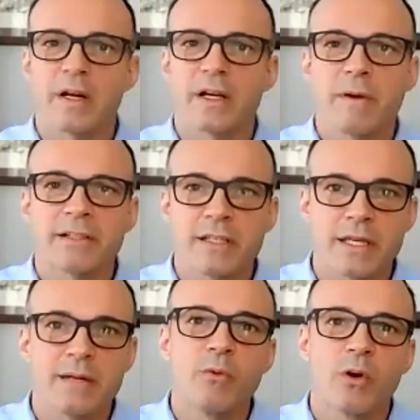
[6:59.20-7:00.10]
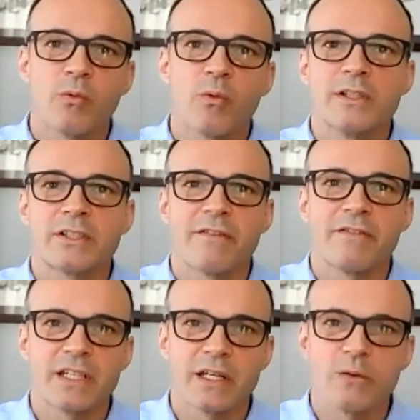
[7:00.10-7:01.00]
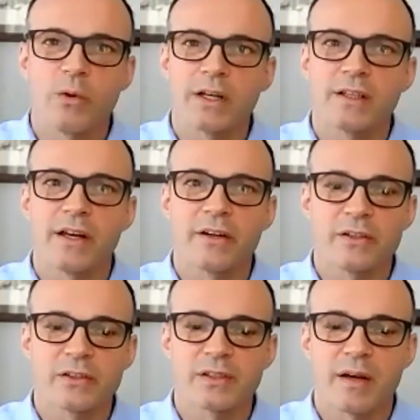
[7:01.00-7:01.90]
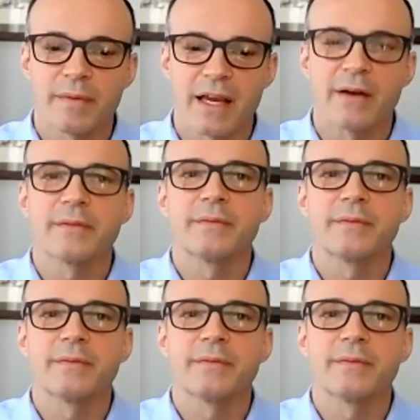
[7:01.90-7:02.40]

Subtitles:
expect to see more 117 warning letters coming out.